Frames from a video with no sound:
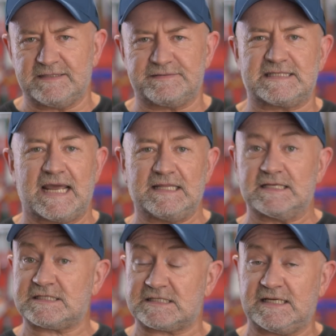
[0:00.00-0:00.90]

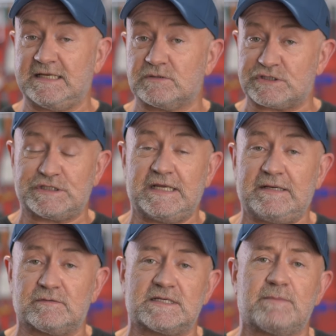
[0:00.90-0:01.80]
stainless steel
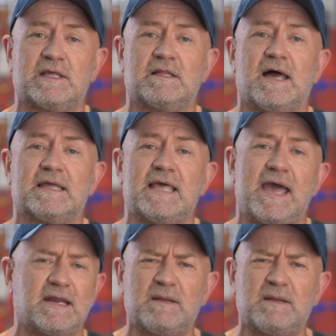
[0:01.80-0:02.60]
sheet or something like that,